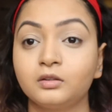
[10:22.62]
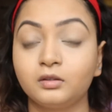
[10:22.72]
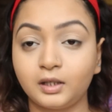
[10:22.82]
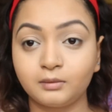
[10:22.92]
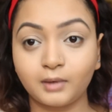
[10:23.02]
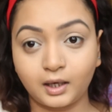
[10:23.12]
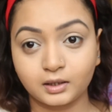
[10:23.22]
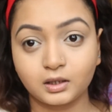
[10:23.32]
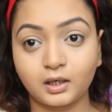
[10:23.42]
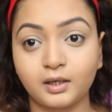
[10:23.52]
to set my
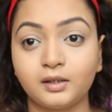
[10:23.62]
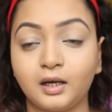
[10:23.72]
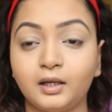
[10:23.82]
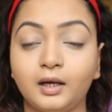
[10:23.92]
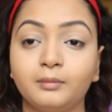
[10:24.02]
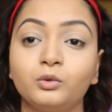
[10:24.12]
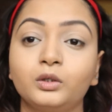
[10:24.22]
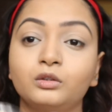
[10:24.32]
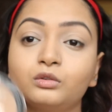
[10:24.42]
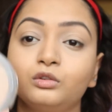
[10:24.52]
under eyes, I am
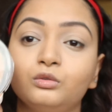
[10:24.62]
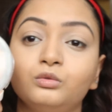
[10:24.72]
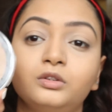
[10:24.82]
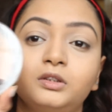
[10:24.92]
going to use